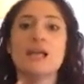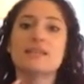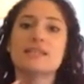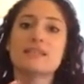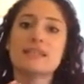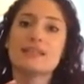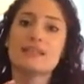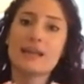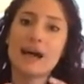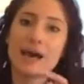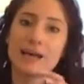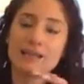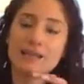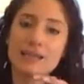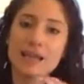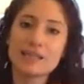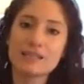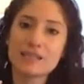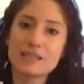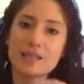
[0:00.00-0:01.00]
See,
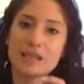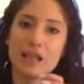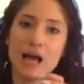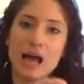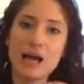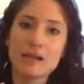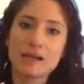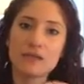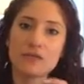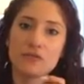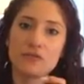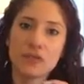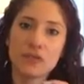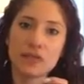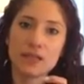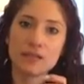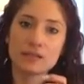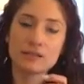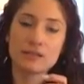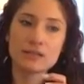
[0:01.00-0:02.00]
that's a lot of
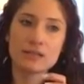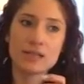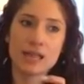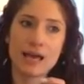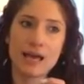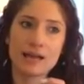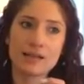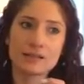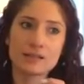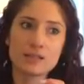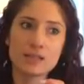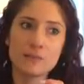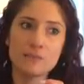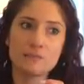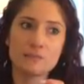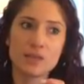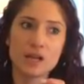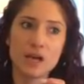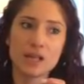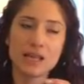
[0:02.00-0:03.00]
things that
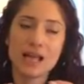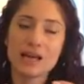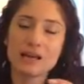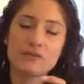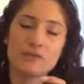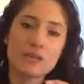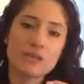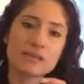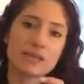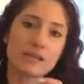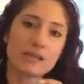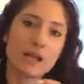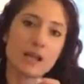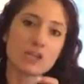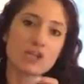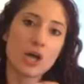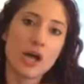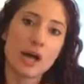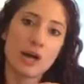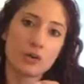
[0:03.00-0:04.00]

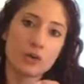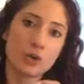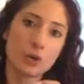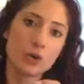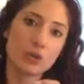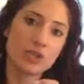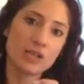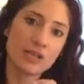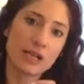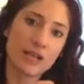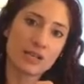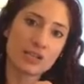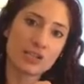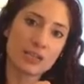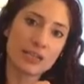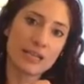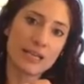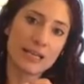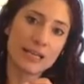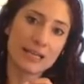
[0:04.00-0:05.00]
a health coach can
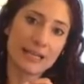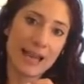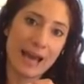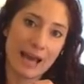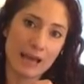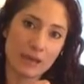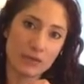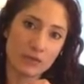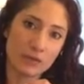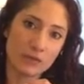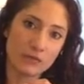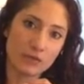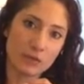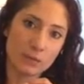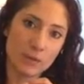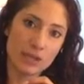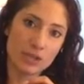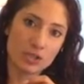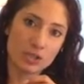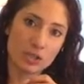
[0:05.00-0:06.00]
actually gather
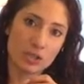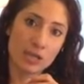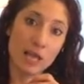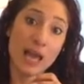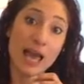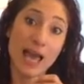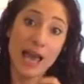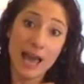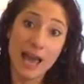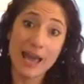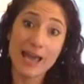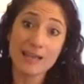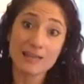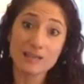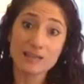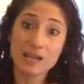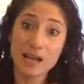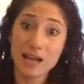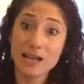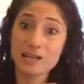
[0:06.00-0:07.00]
information
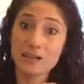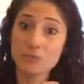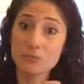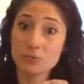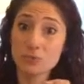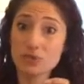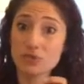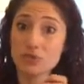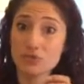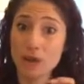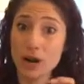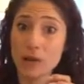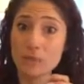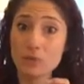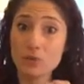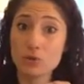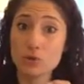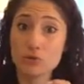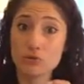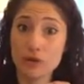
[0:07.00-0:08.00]
and kind of
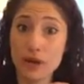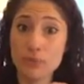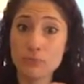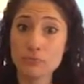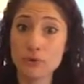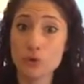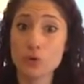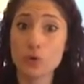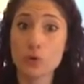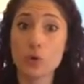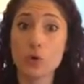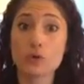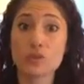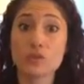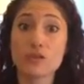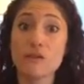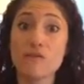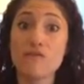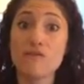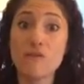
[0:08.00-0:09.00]
prescribe you the right protocol
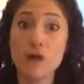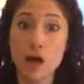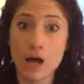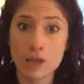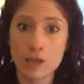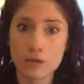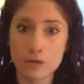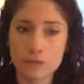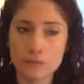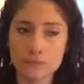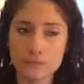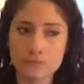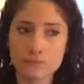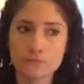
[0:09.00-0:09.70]
to follow.